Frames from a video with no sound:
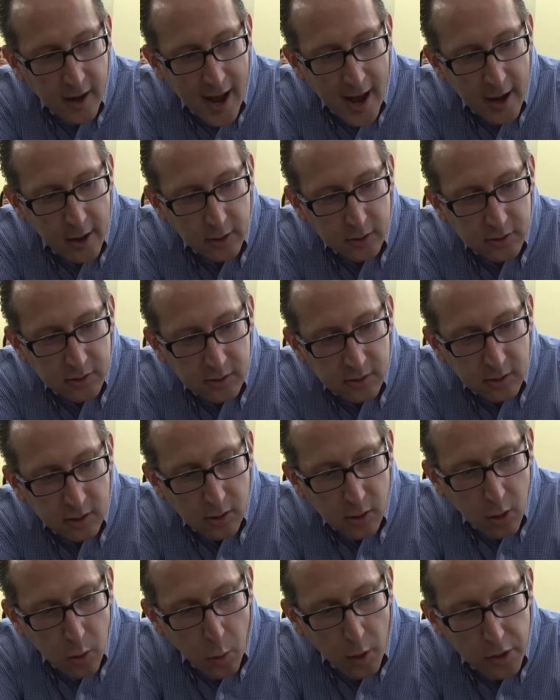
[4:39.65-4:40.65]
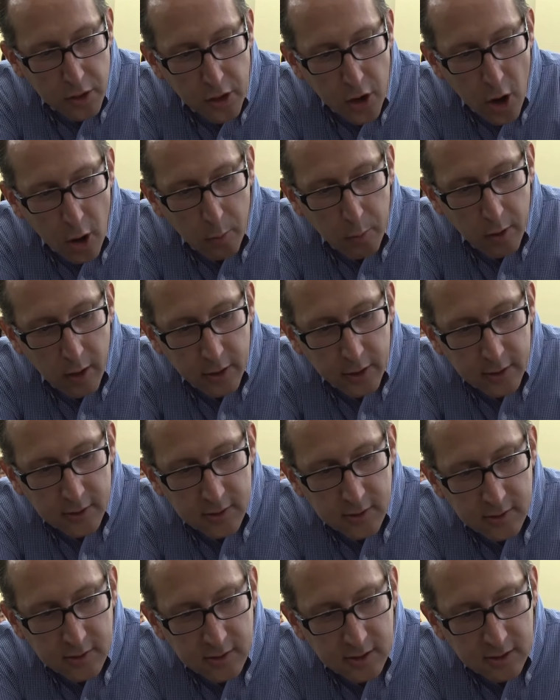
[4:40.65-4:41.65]
So an interesting
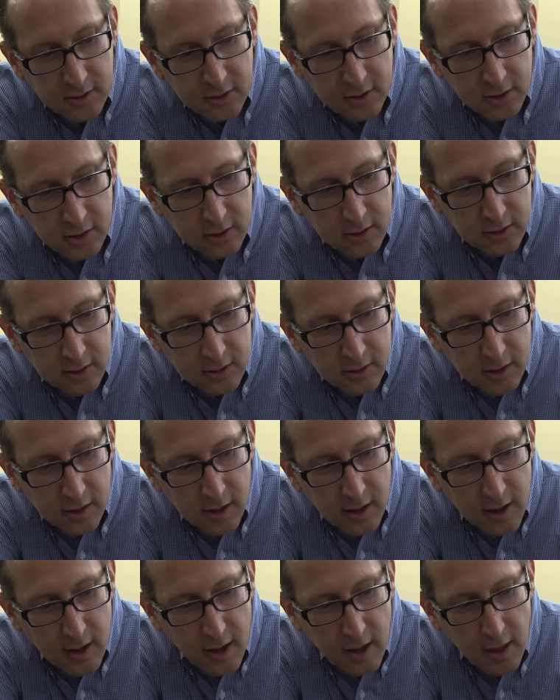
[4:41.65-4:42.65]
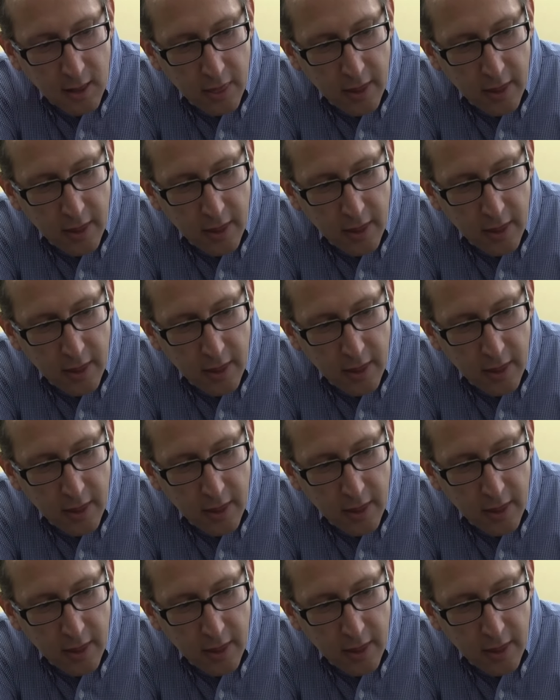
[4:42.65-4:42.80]
component behind this